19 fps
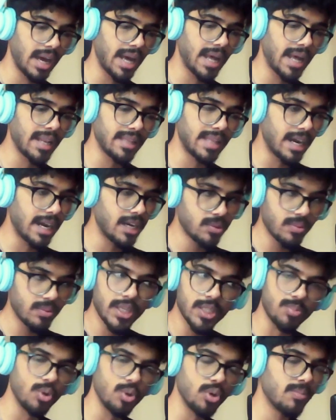And that is why I
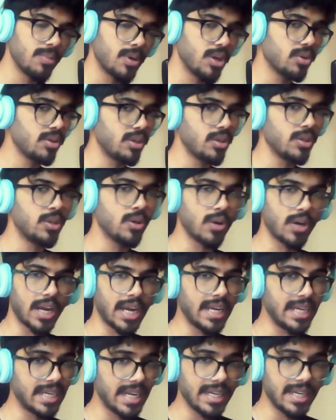spoke about your
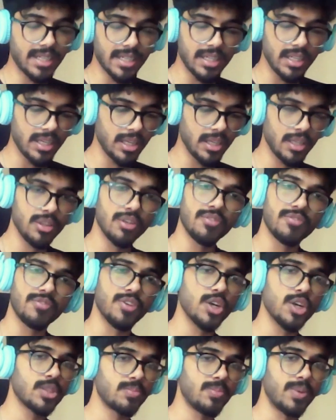identity in the
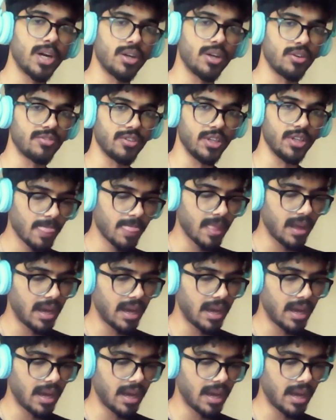first part of it.